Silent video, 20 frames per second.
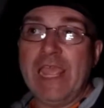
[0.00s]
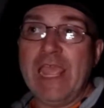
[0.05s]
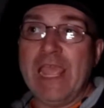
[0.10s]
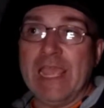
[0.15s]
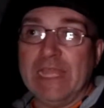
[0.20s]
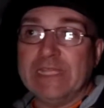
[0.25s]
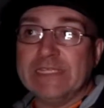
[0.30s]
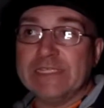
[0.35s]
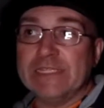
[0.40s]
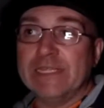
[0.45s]

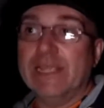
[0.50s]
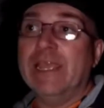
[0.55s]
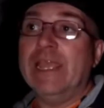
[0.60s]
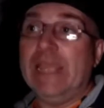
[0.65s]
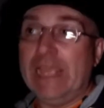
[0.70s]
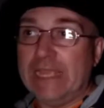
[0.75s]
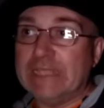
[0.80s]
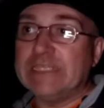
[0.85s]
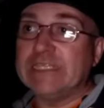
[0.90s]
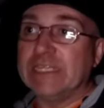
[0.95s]
it
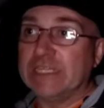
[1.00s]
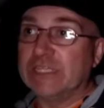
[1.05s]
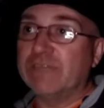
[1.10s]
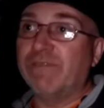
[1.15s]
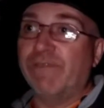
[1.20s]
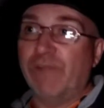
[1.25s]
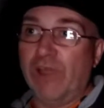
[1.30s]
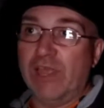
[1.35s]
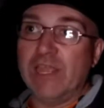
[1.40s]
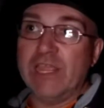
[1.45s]
is
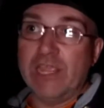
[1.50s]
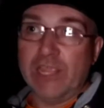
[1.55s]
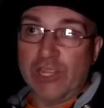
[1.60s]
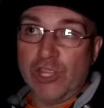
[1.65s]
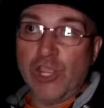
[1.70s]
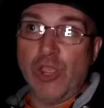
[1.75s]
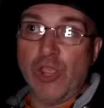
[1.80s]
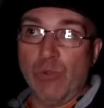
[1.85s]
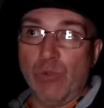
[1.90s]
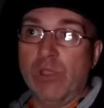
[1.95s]
flying
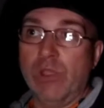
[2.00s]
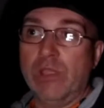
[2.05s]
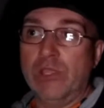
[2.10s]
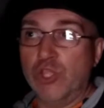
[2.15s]
you.